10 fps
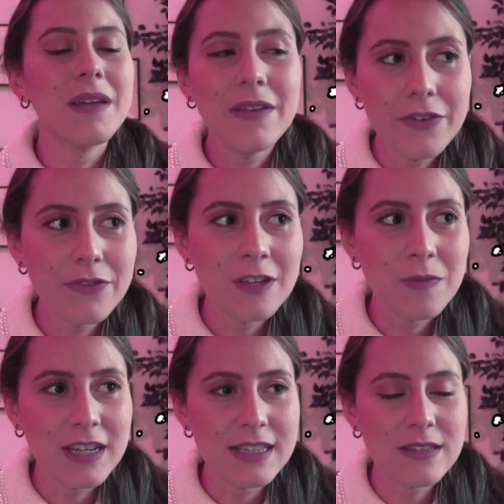Maybe 15
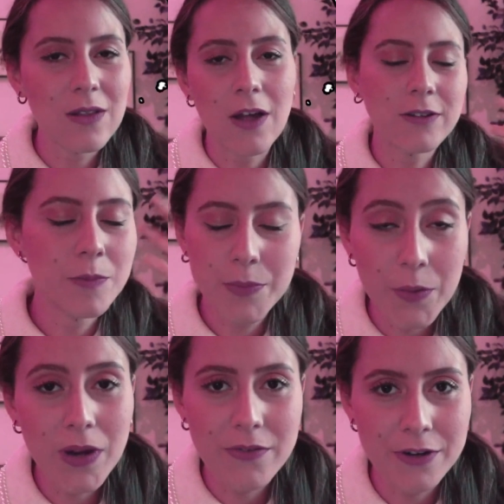minutes is a lot. Put
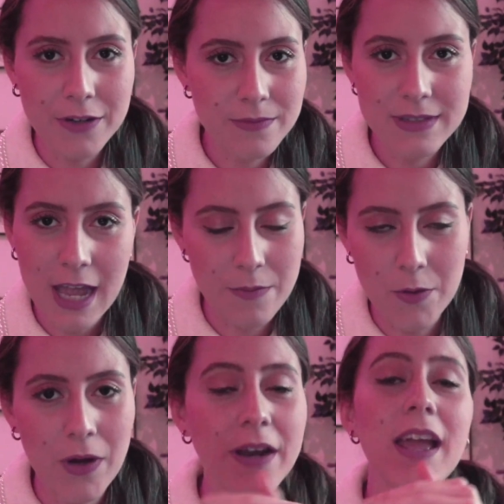whatever time you
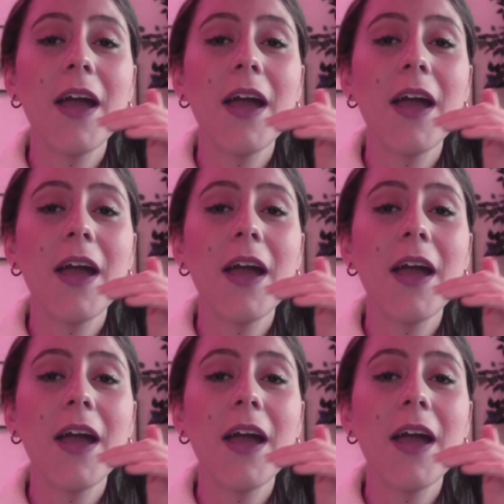want.